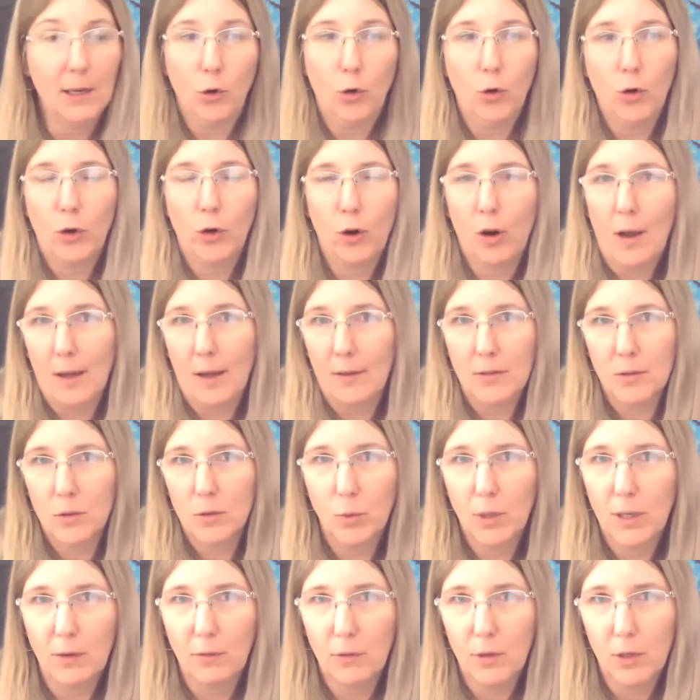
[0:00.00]
Or crafts, or
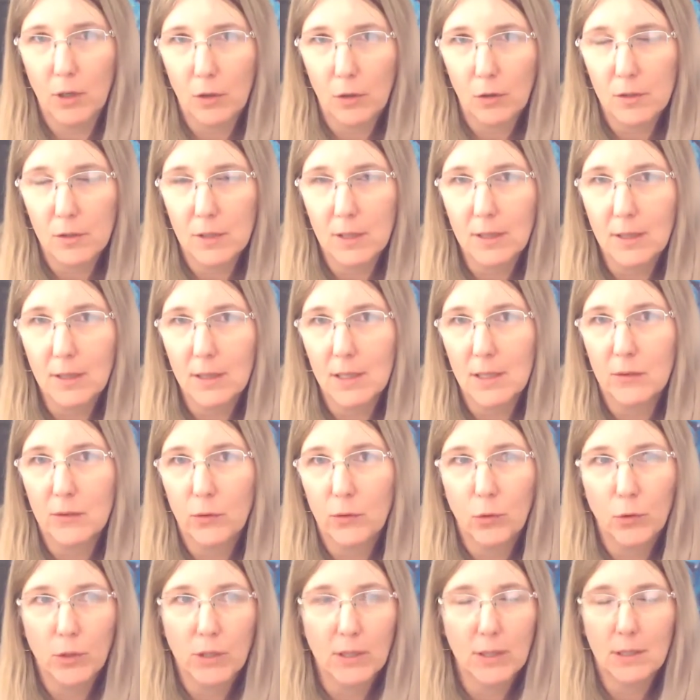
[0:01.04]
whatever you're using these
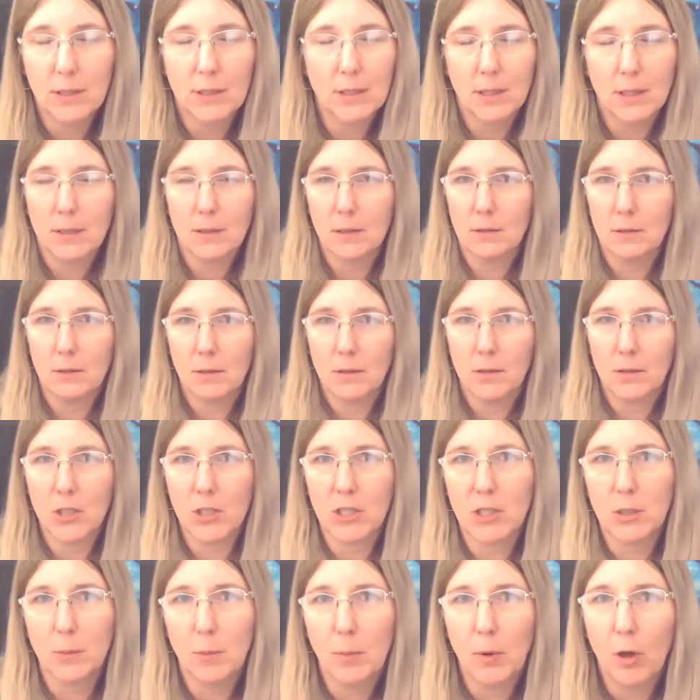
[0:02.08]
for. This doesn't
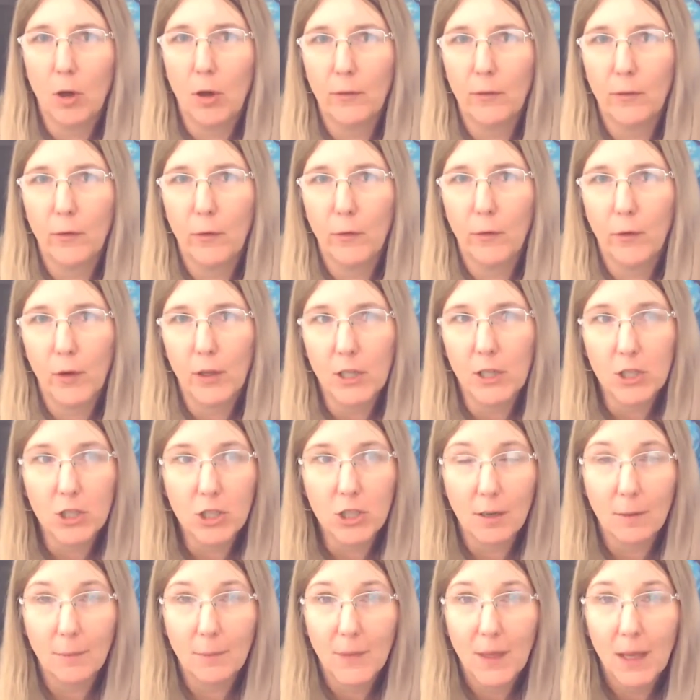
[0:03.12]
just apply for
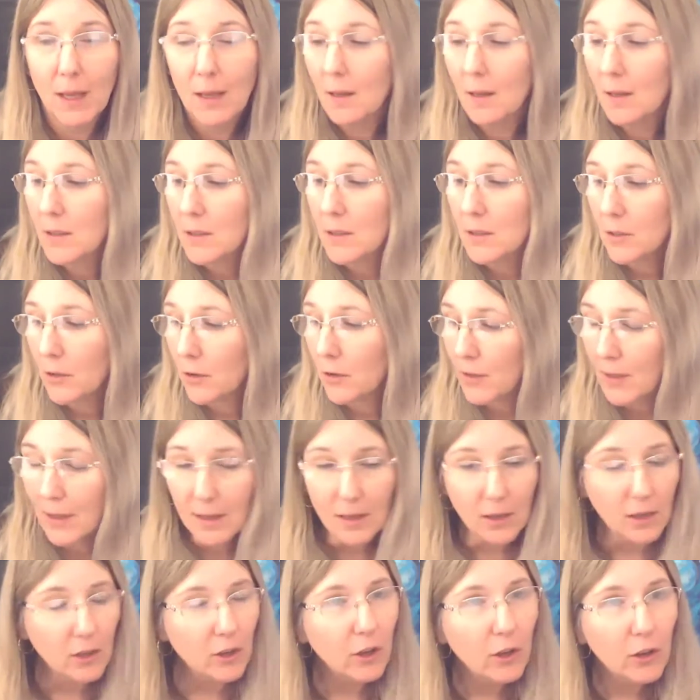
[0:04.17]
furniture. So there
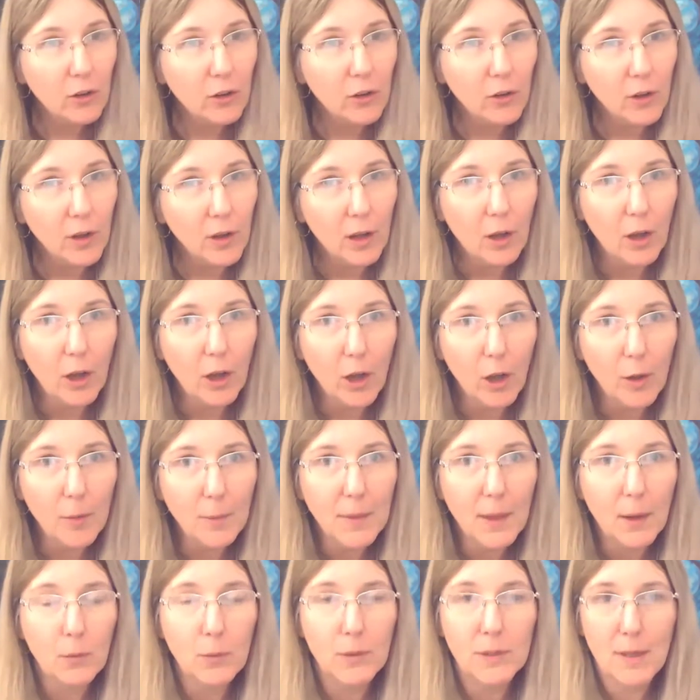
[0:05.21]
you go. I hope
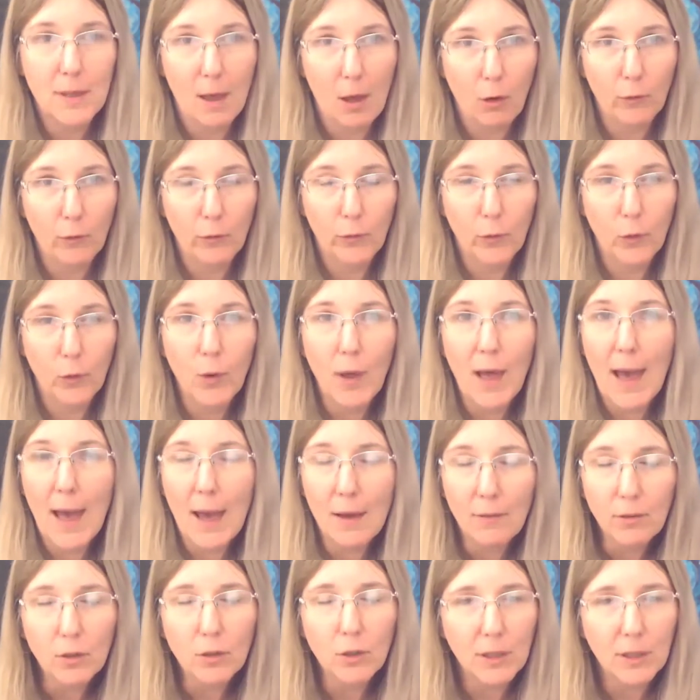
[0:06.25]
that was helpful.
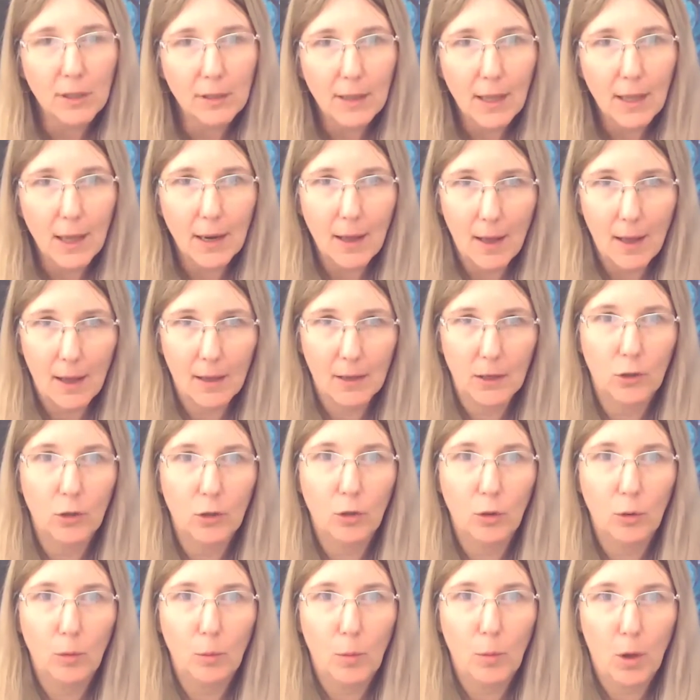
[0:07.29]
Have a look at that
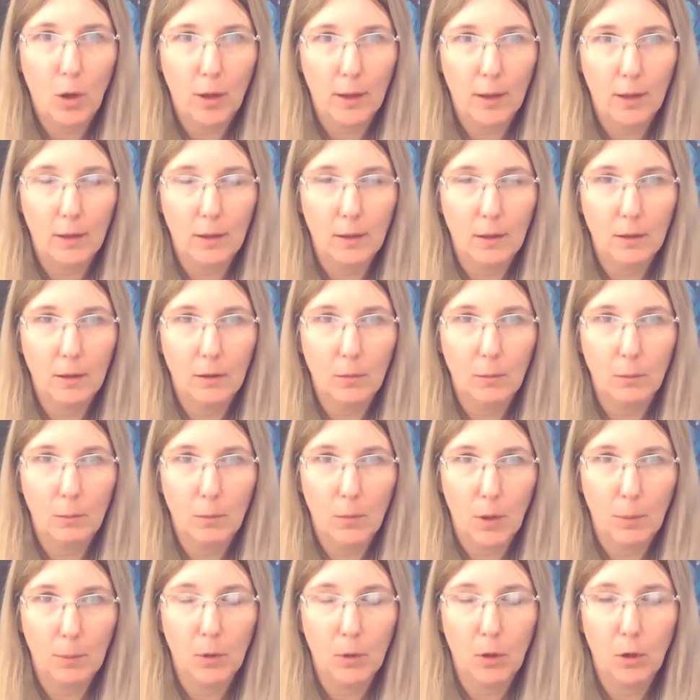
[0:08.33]
article on my
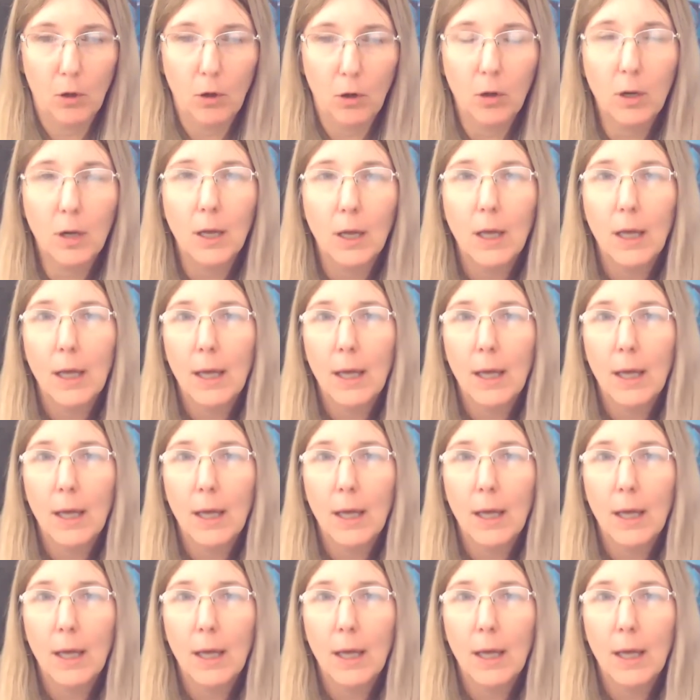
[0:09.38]
blog.